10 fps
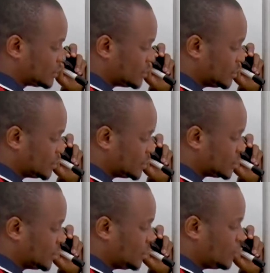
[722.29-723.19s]
So this is
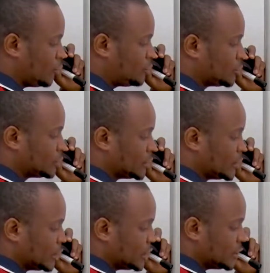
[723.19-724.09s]
open,
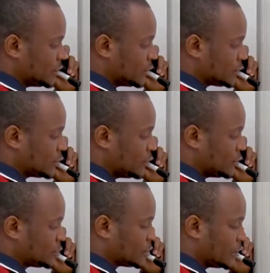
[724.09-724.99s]
this is
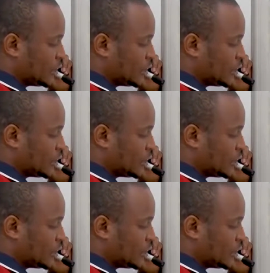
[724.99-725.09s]
closed.